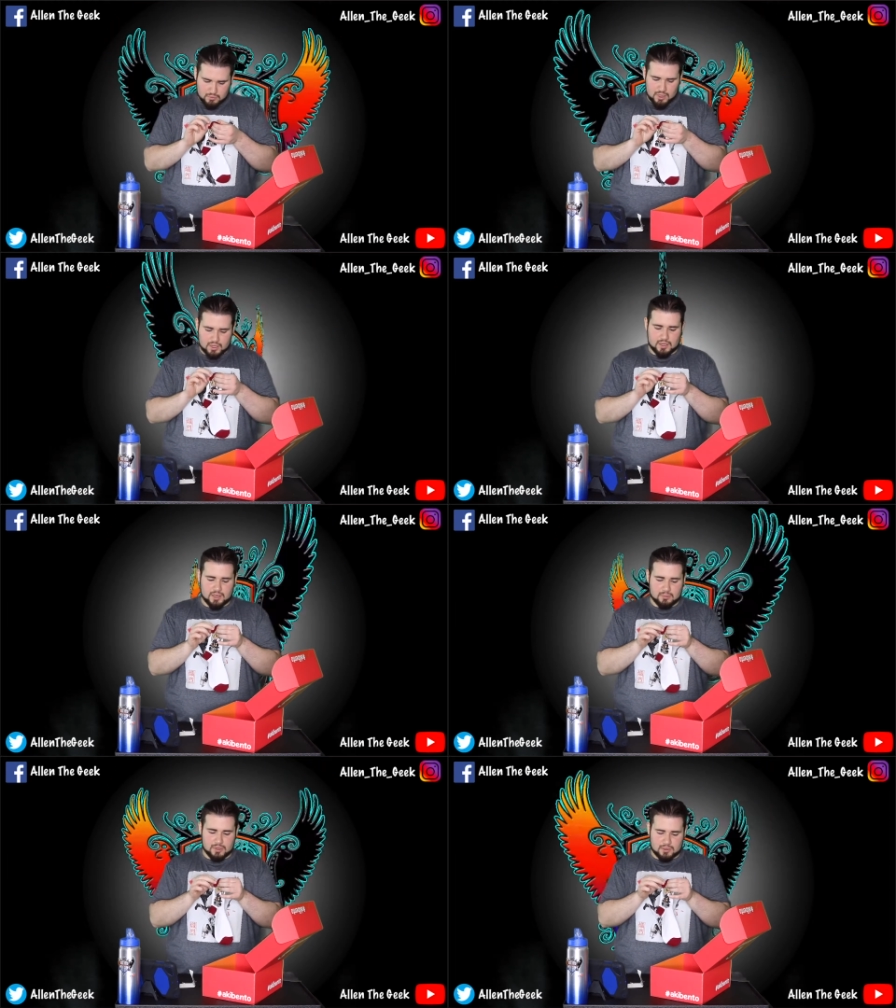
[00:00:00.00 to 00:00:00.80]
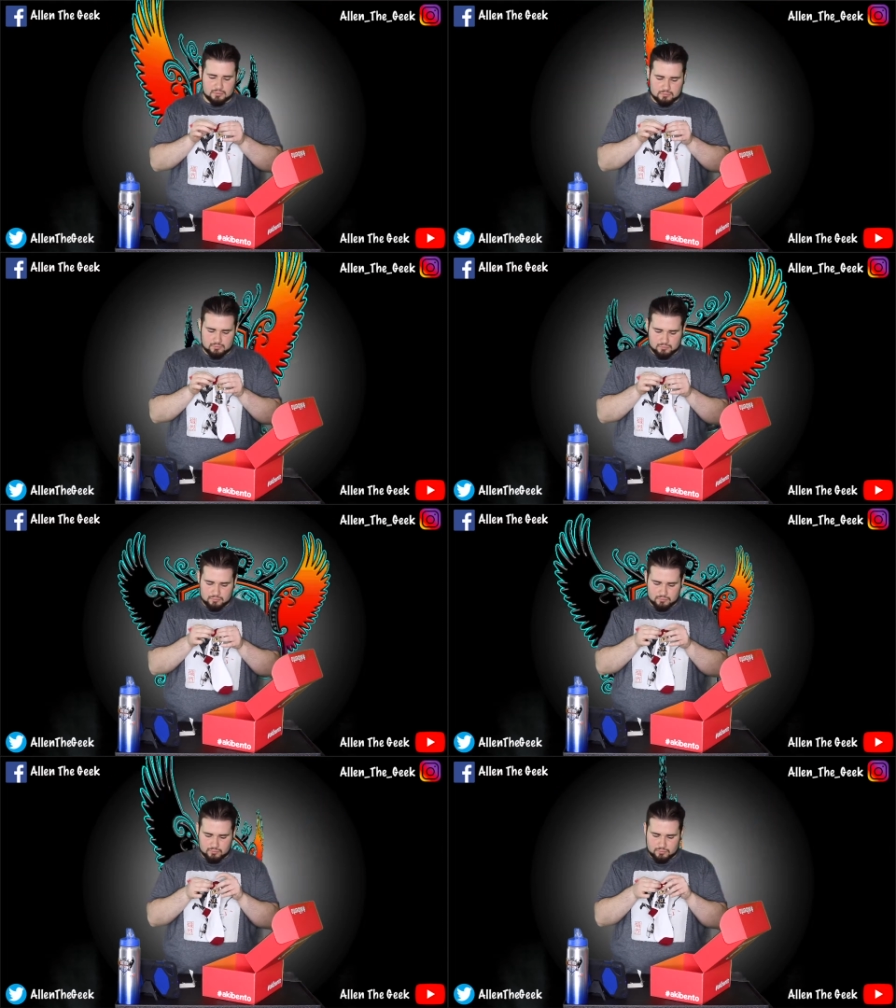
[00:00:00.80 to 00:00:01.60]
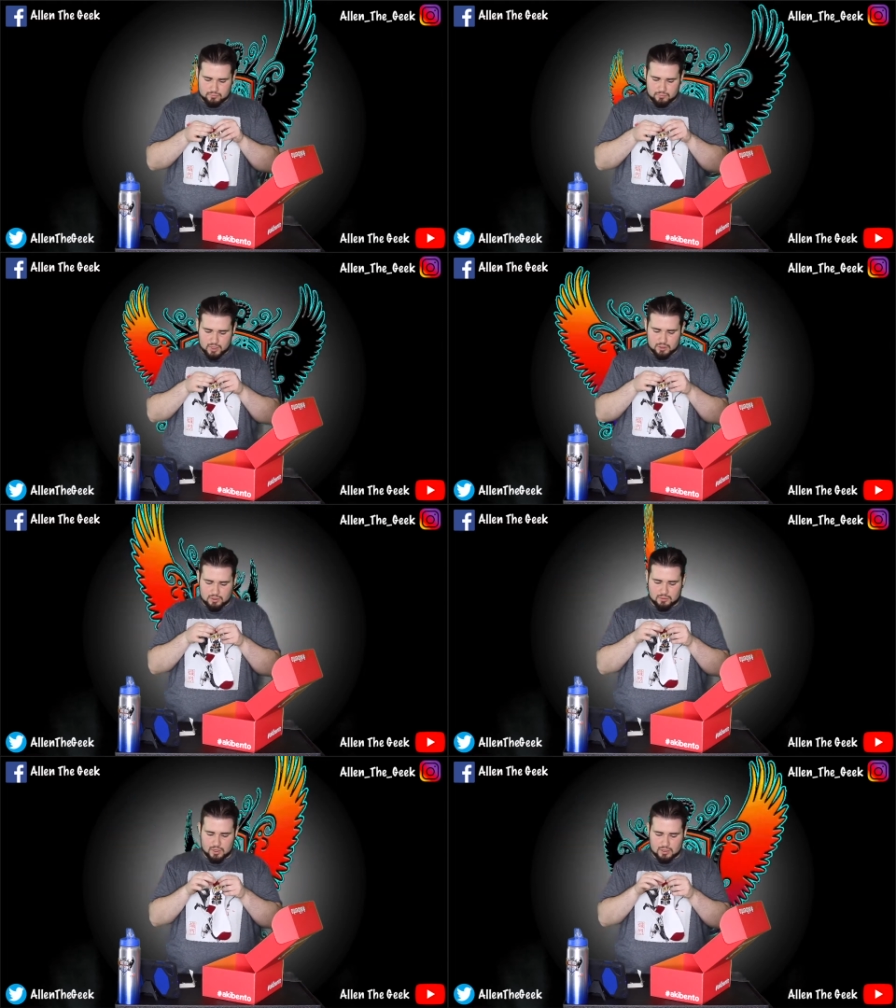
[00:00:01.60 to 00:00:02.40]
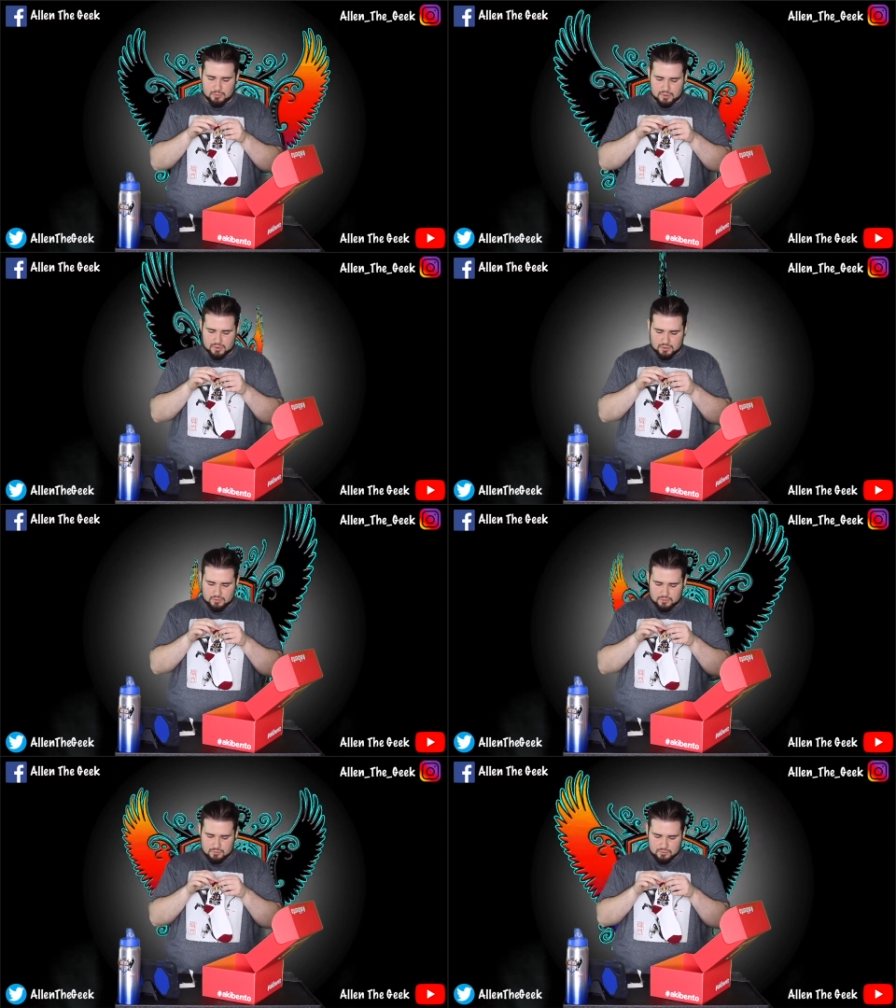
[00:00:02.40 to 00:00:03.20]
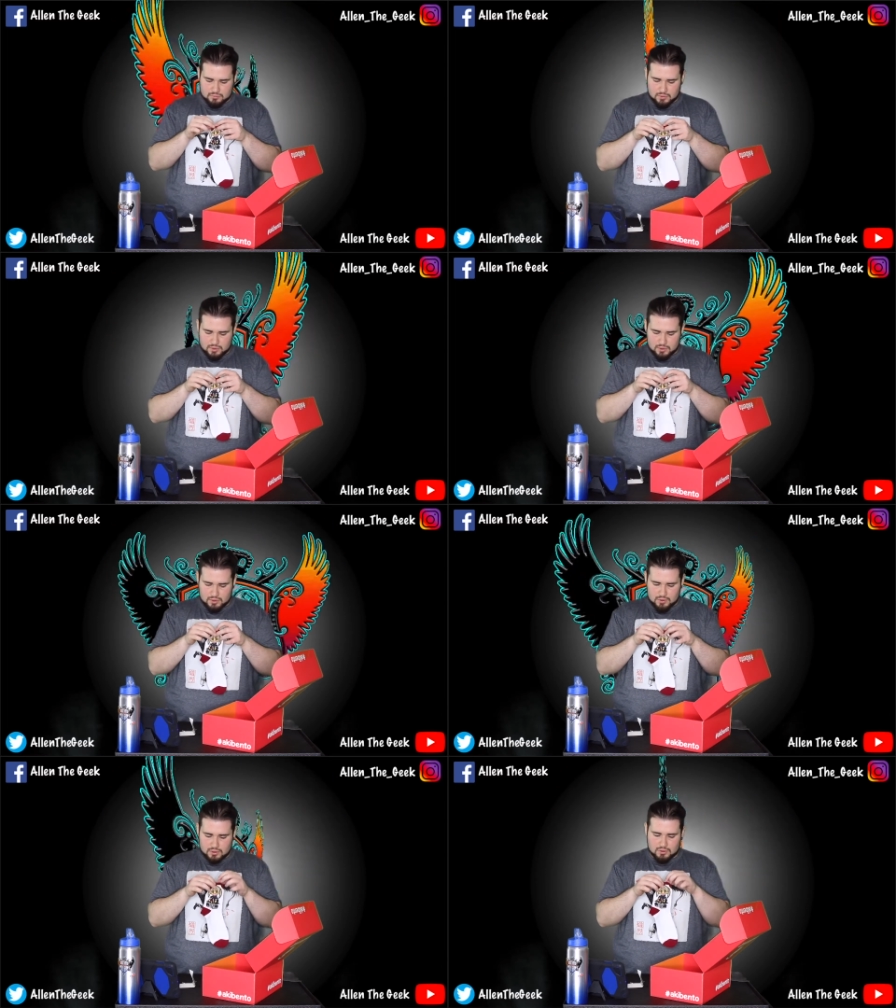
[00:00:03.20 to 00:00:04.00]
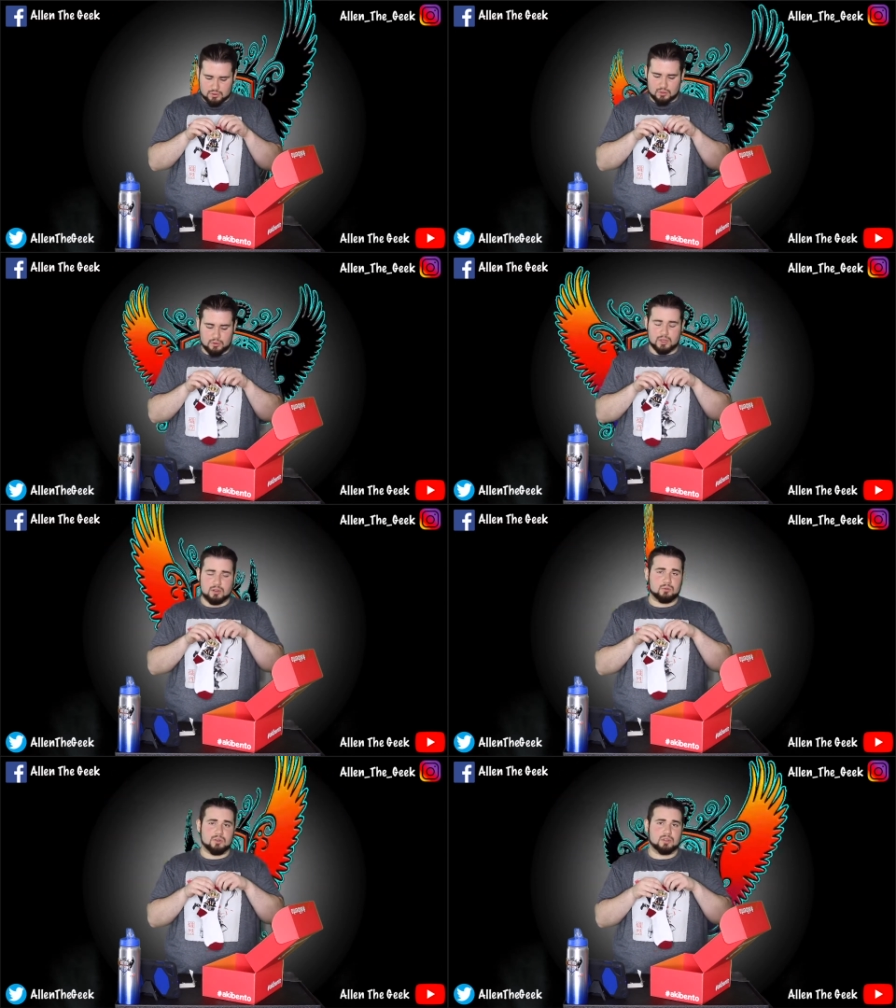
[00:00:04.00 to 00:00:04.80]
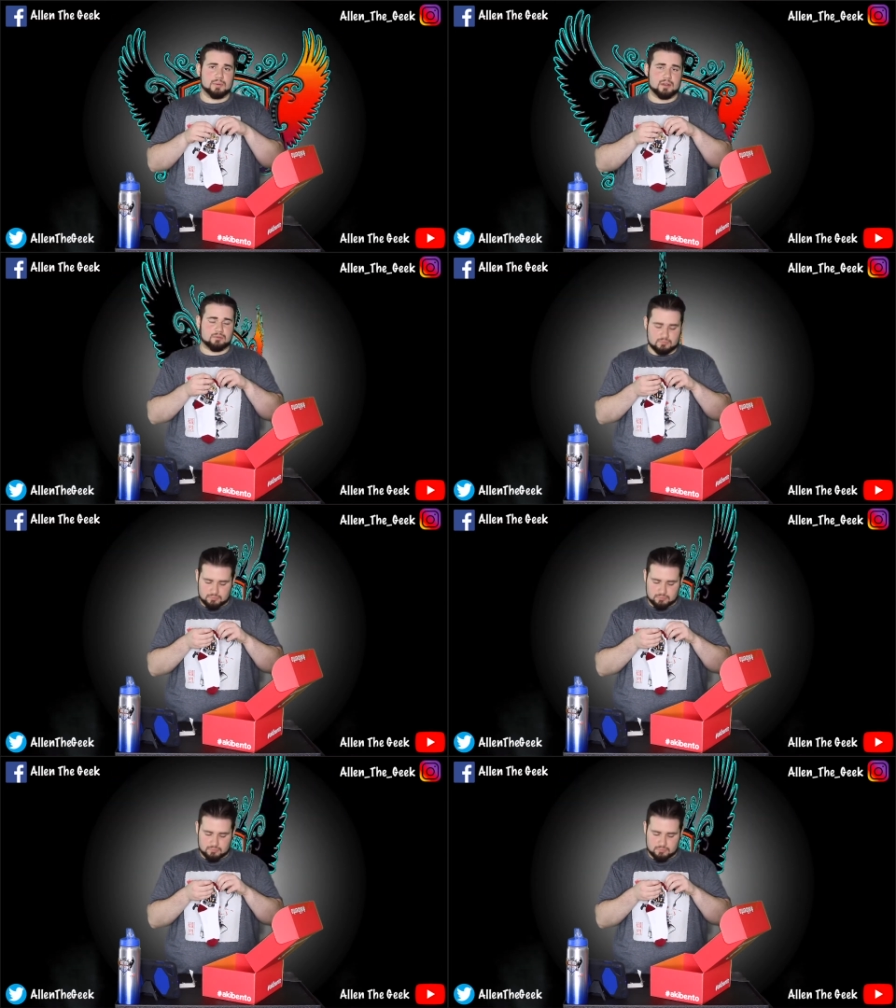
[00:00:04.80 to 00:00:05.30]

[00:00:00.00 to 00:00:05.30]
And anime. And cute anime stuff. There's no way I could have won this battle.